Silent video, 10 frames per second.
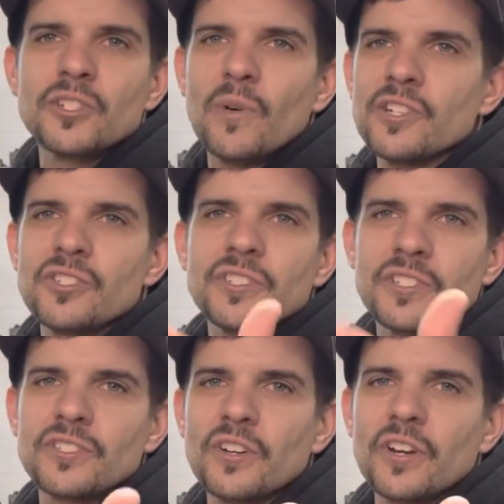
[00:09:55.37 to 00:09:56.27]
questions,
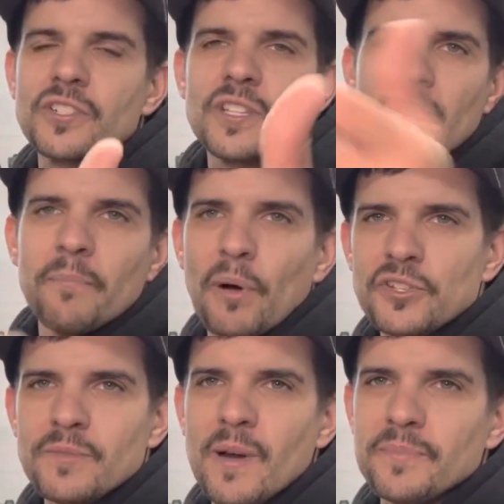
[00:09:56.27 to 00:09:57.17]
concerns,
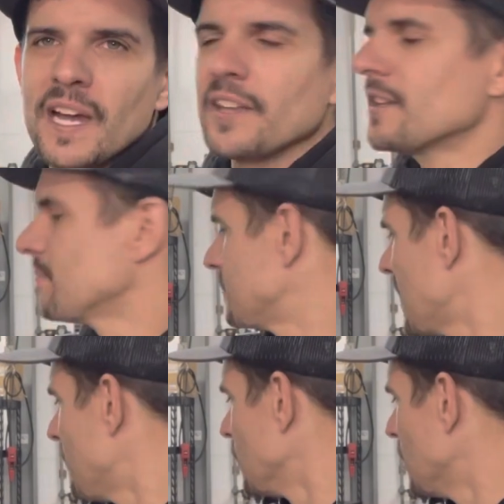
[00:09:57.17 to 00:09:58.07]
post them up down
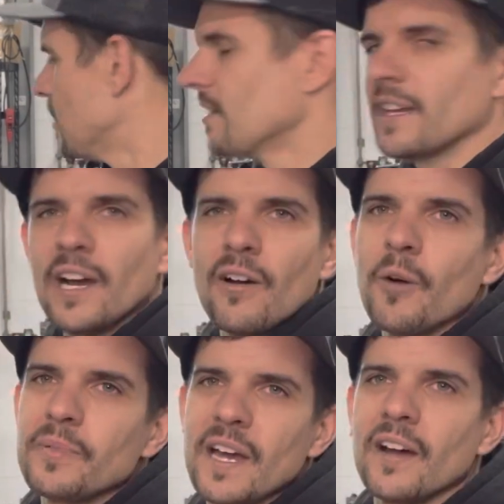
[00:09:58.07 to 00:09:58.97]
below, and I'll
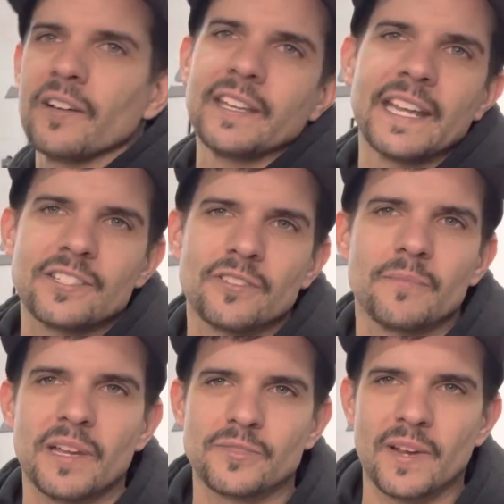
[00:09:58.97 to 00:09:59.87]
help you out and answer
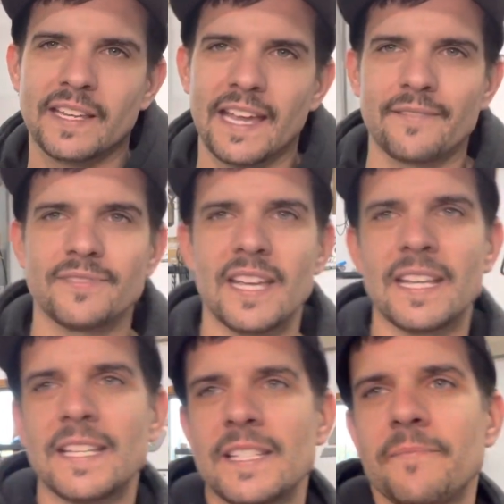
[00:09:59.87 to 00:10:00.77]
the best way I can. Take
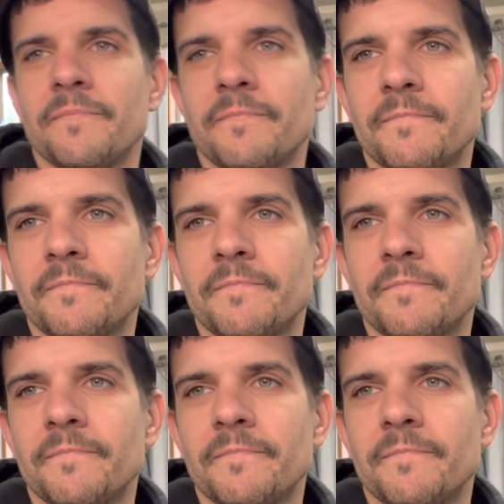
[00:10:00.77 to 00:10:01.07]
it easy.